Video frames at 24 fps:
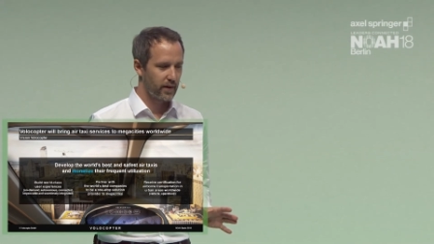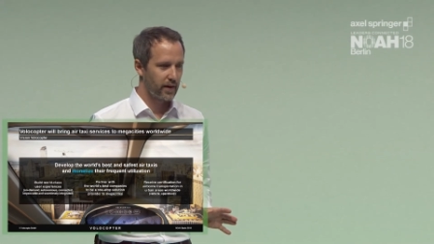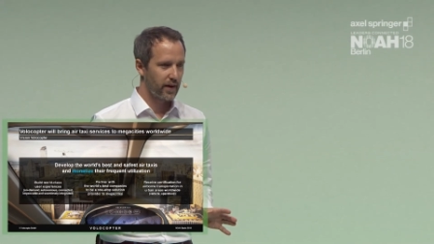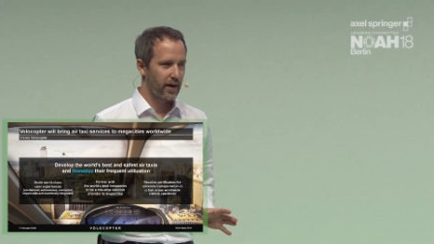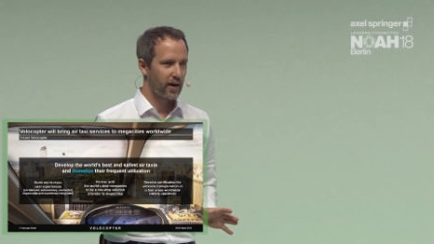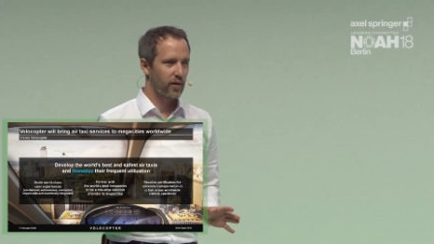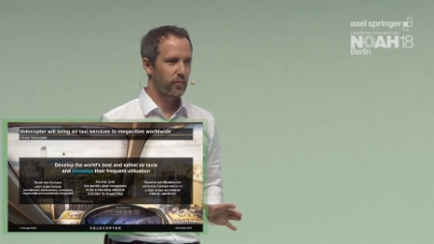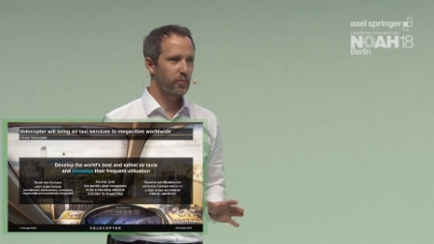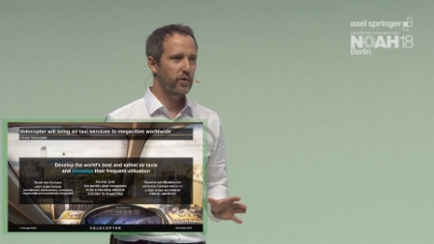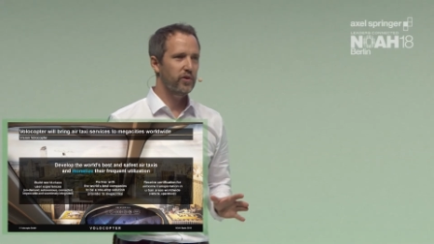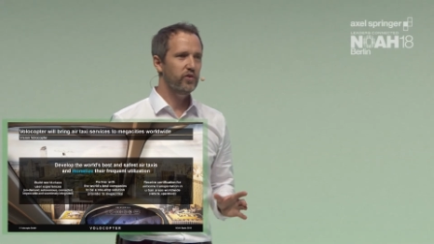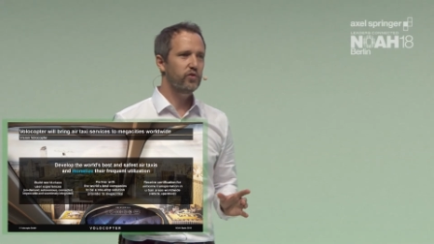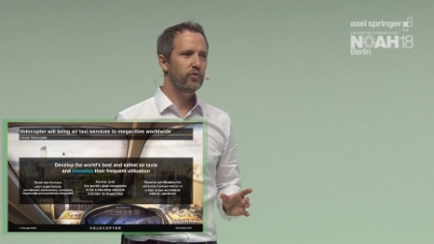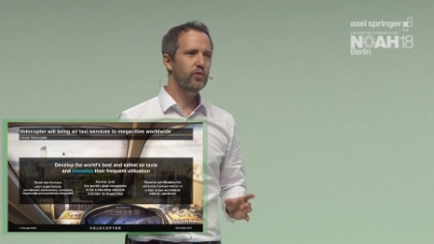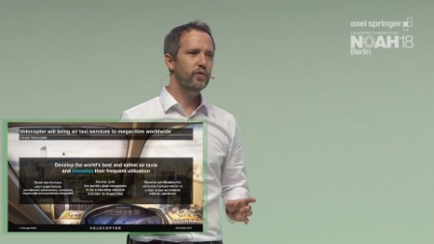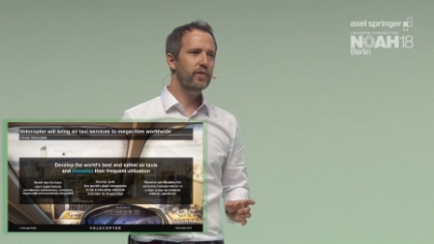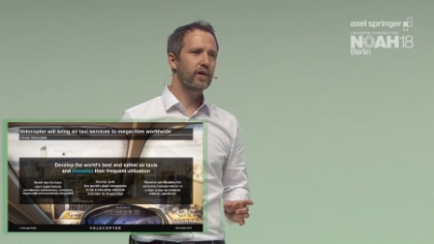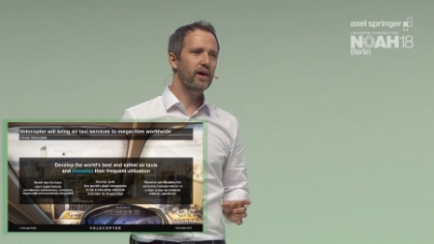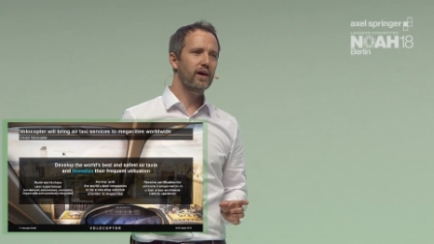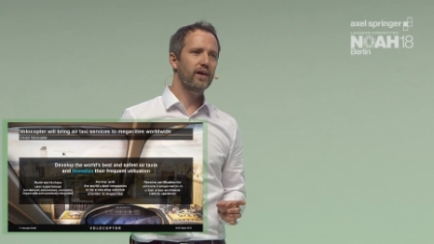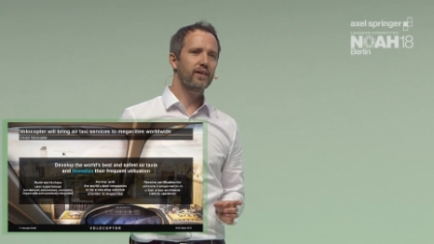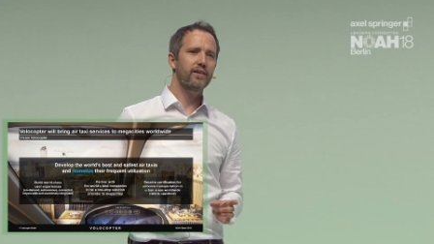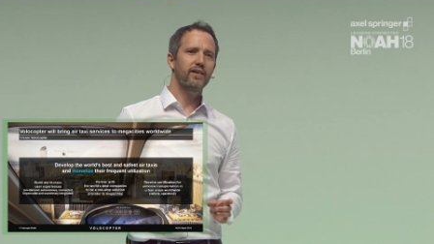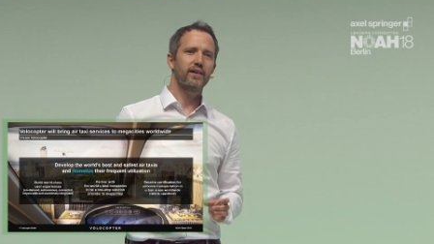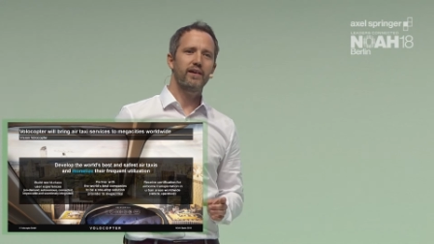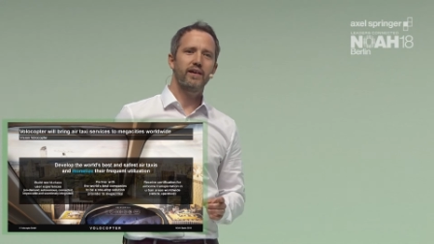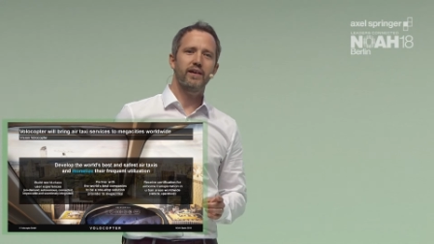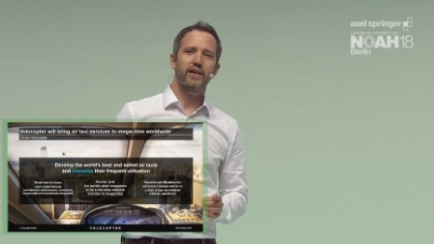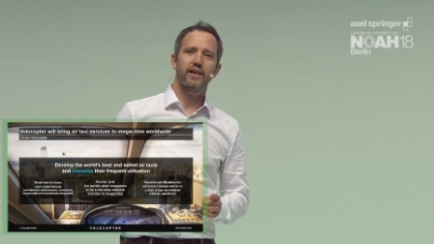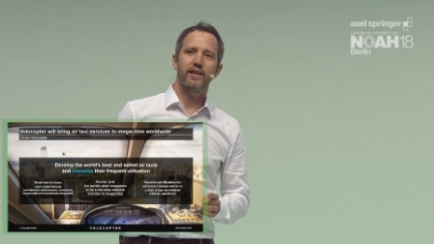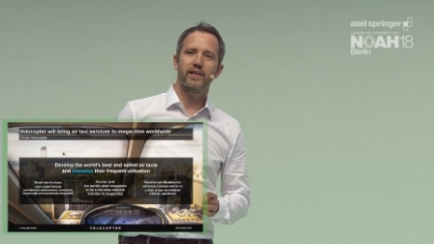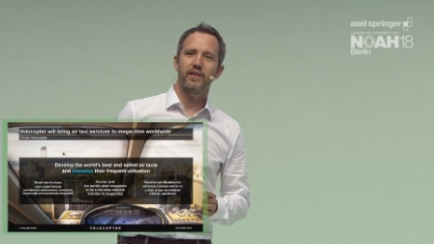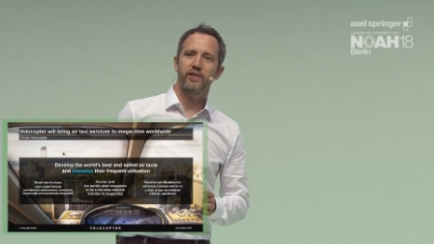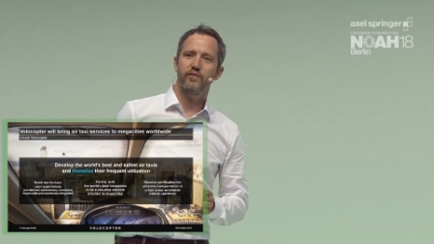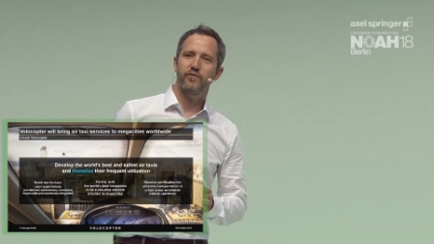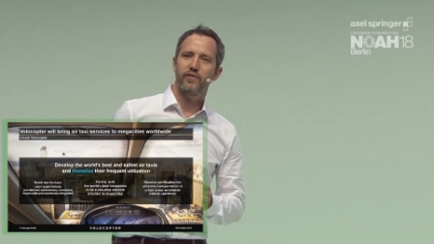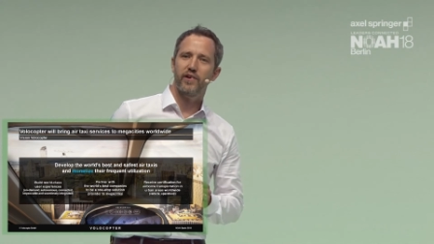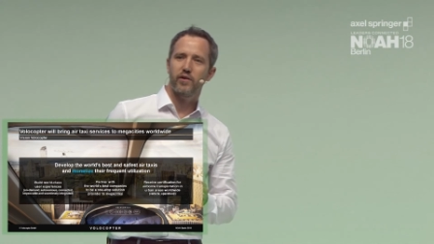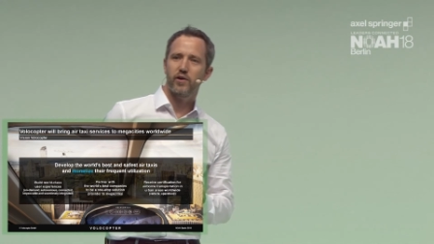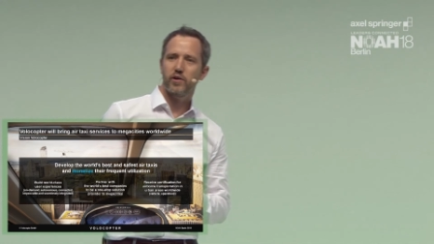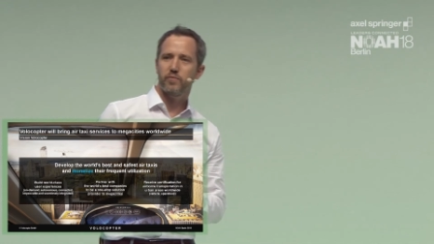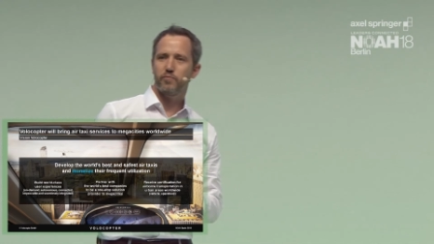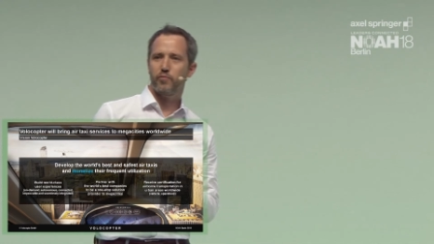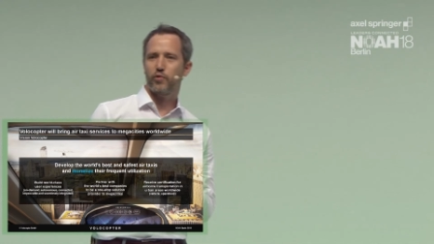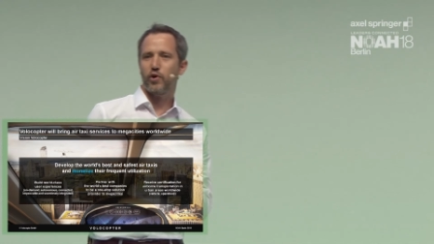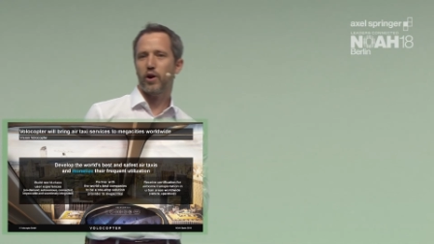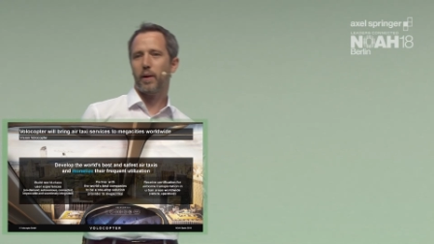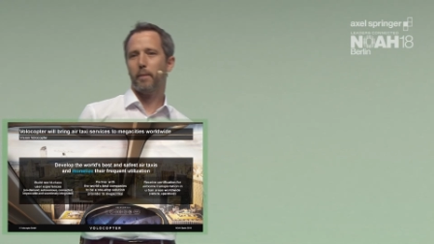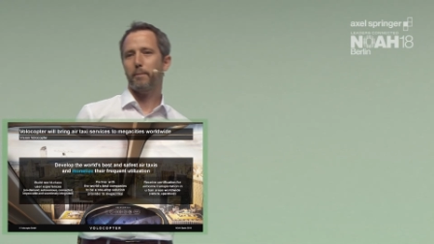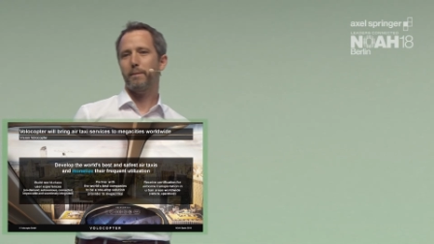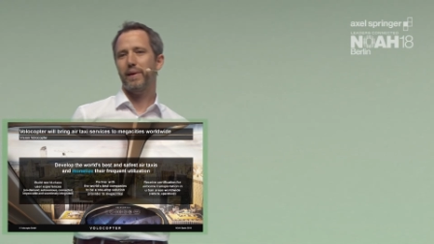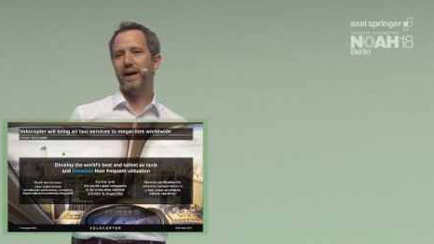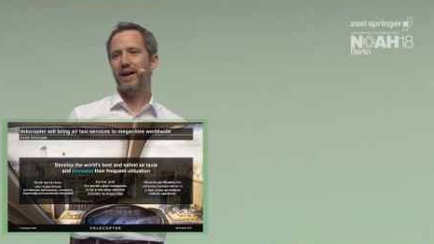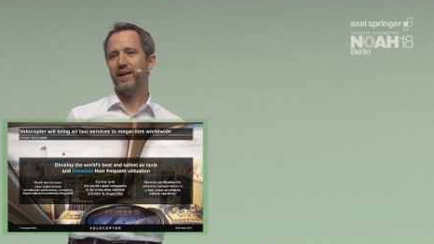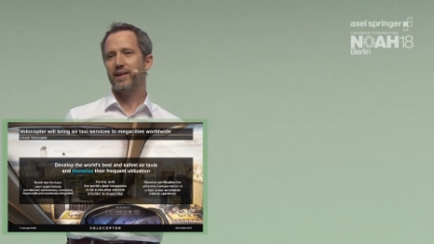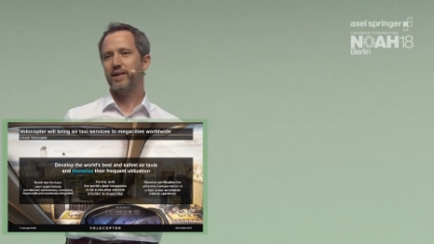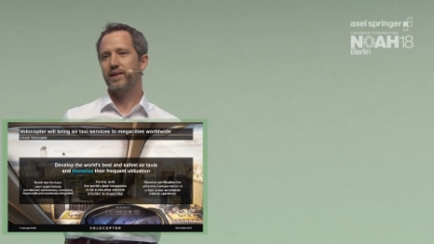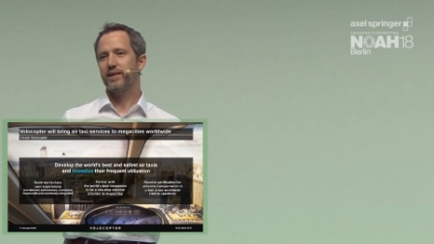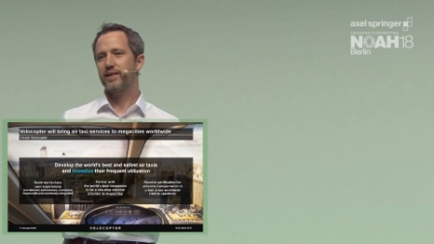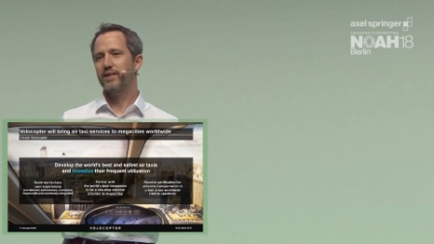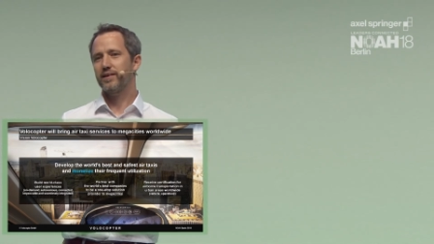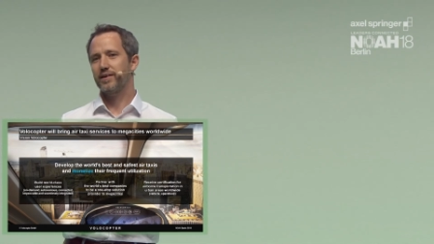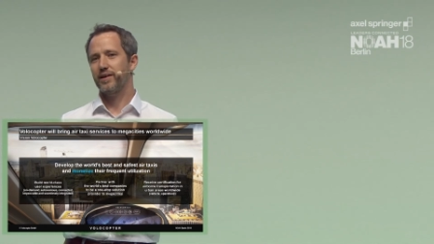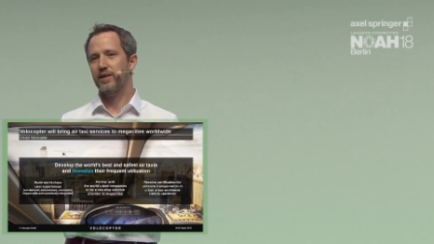And we do that in a very pragmatic